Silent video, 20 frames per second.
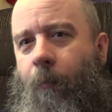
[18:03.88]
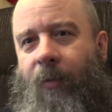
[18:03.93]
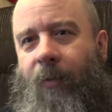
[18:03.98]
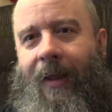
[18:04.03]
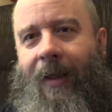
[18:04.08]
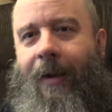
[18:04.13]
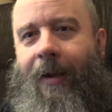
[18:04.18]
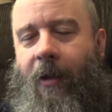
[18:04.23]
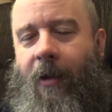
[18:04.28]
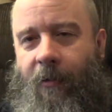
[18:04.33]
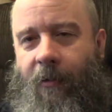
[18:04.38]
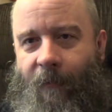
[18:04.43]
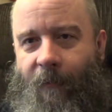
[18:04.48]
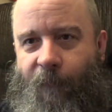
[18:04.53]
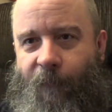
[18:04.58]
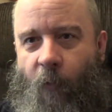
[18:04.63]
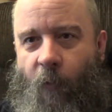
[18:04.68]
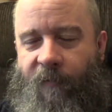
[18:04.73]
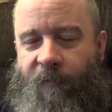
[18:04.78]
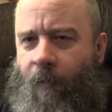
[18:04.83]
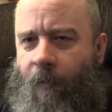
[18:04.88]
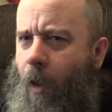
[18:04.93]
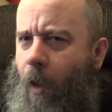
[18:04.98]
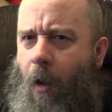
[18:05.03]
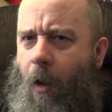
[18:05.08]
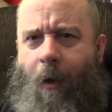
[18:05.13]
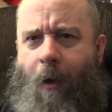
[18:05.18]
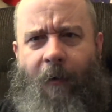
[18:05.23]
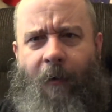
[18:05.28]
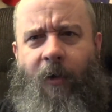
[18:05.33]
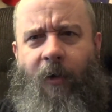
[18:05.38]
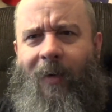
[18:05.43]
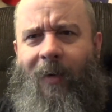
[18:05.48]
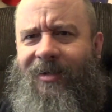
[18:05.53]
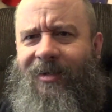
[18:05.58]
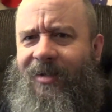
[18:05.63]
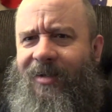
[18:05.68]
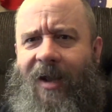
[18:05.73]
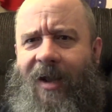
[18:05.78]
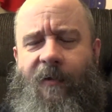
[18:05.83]
planning in your force? Are you
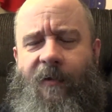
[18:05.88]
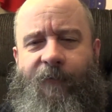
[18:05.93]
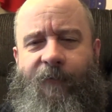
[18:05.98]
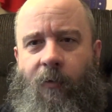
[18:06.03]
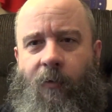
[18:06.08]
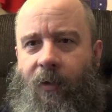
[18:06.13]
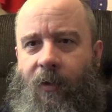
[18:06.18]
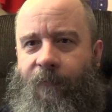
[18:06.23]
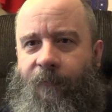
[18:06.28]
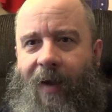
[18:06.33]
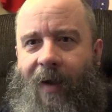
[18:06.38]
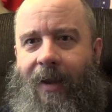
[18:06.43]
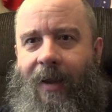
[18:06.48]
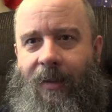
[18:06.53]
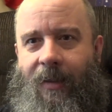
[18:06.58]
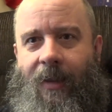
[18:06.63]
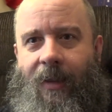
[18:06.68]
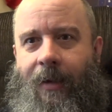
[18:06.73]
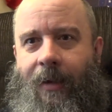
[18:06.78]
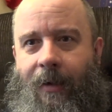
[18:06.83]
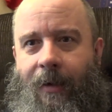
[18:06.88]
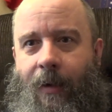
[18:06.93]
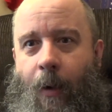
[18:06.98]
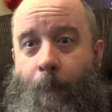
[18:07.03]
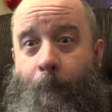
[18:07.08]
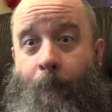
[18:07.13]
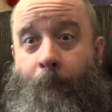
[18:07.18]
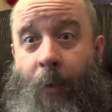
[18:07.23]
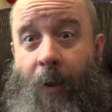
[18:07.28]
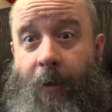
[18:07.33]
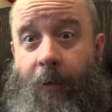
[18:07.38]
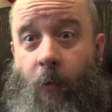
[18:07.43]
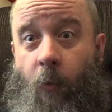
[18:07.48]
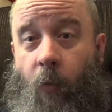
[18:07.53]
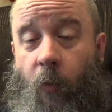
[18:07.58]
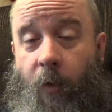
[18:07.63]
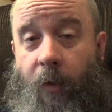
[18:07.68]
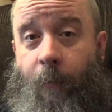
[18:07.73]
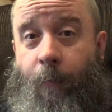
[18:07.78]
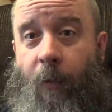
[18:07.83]
excited for Leviathan and a big
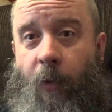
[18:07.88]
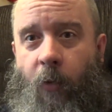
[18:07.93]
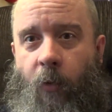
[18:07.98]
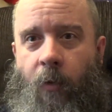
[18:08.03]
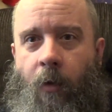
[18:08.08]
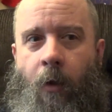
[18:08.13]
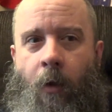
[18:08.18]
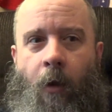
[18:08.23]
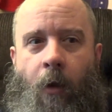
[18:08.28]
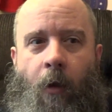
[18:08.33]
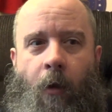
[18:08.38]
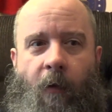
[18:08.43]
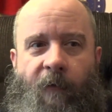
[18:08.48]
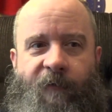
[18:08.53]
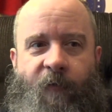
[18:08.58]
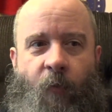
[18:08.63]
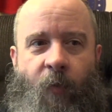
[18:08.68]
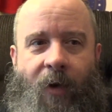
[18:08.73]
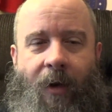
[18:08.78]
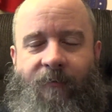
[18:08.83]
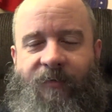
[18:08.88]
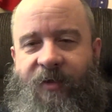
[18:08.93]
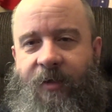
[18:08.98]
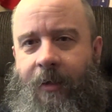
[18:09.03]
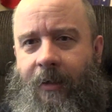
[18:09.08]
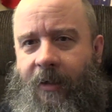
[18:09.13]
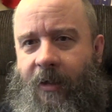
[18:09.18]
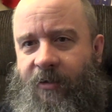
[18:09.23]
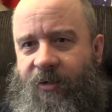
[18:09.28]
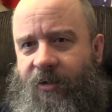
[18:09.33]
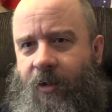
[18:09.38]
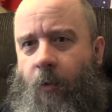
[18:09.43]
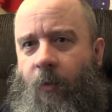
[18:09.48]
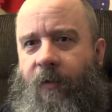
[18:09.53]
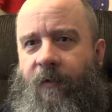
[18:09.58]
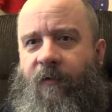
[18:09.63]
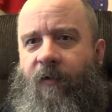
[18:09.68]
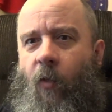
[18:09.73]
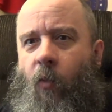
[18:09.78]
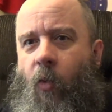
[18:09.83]
reboot? From what I've seen,
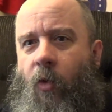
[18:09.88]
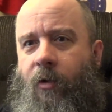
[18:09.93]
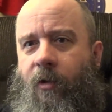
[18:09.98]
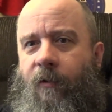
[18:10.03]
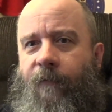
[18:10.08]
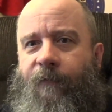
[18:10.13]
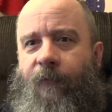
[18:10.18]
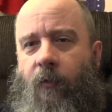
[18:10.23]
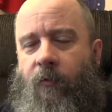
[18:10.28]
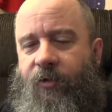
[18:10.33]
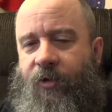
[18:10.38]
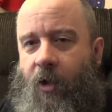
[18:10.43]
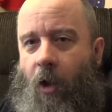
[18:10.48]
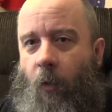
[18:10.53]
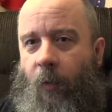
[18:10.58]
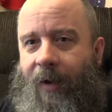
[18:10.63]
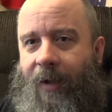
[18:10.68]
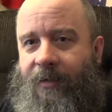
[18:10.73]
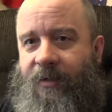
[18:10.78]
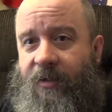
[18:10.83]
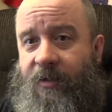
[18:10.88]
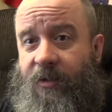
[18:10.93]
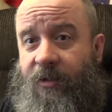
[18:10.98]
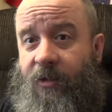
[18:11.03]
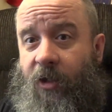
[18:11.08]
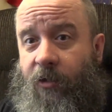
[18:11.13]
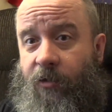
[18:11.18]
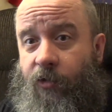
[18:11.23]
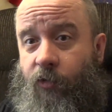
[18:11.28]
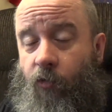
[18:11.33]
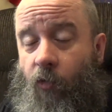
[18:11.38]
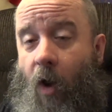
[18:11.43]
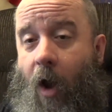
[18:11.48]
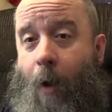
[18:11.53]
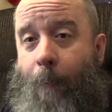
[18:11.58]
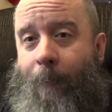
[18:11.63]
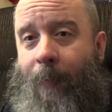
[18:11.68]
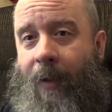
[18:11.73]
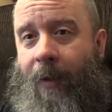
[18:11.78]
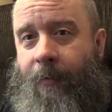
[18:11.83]
custodes are one of the first codexes to
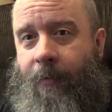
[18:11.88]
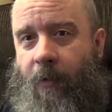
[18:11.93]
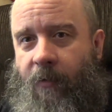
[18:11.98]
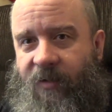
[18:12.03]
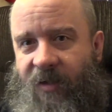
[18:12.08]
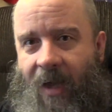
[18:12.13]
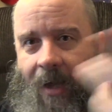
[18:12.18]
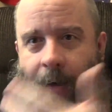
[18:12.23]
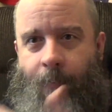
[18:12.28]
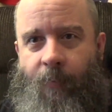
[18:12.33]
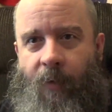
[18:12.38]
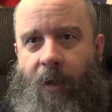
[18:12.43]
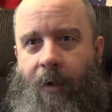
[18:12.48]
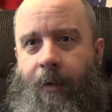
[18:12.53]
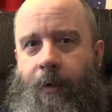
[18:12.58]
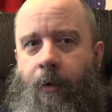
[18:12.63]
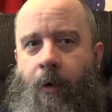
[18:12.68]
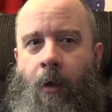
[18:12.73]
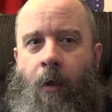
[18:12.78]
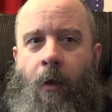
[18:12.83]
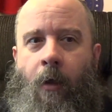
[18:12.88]
drop in their timeline.